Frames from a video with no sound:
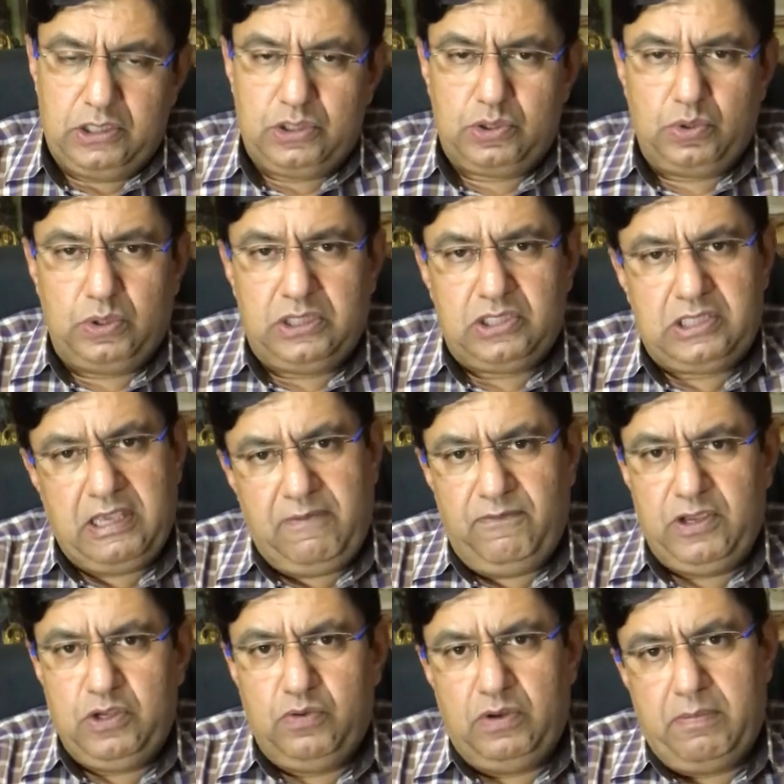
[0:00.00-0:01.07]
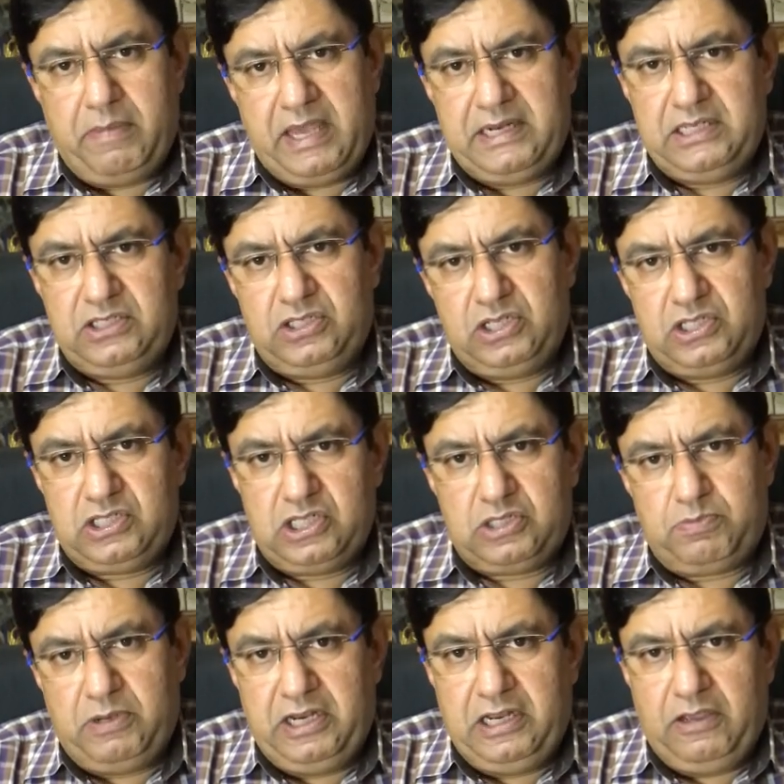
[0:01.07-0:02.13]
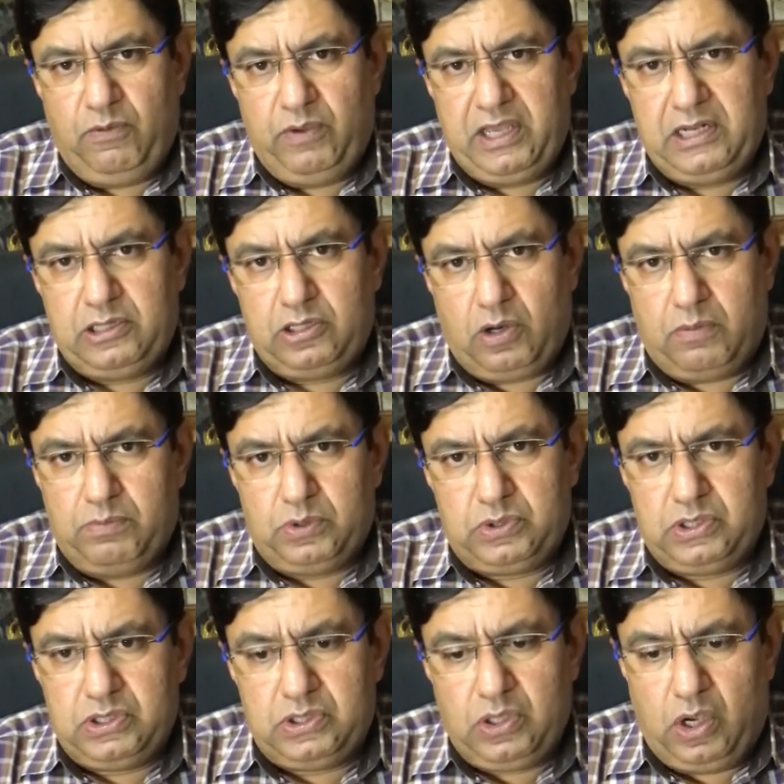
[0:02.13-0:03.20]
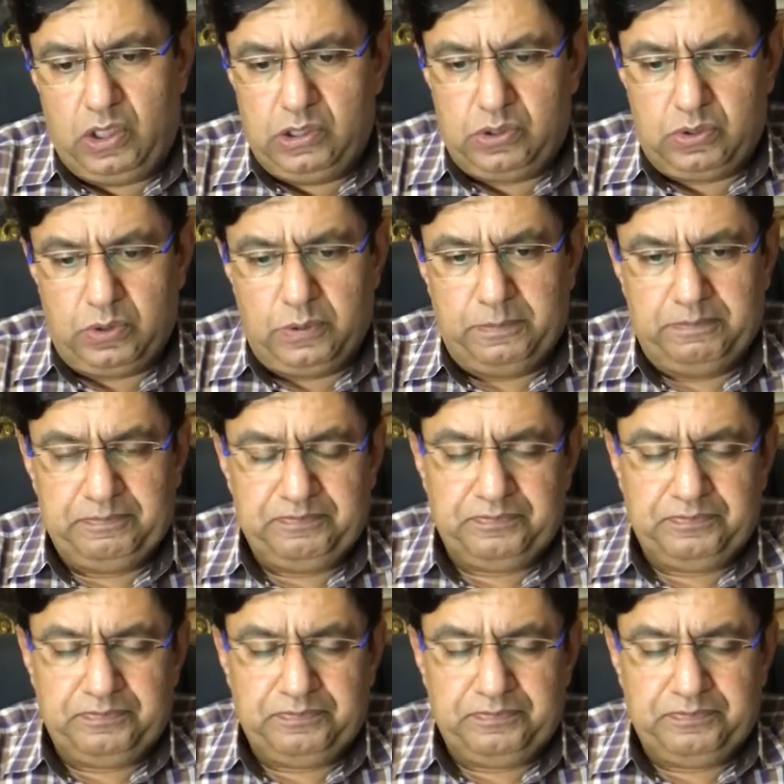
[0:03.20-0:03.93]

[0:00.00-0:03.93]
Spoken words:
So in the same way you will manage this splenic vein thrombosis also.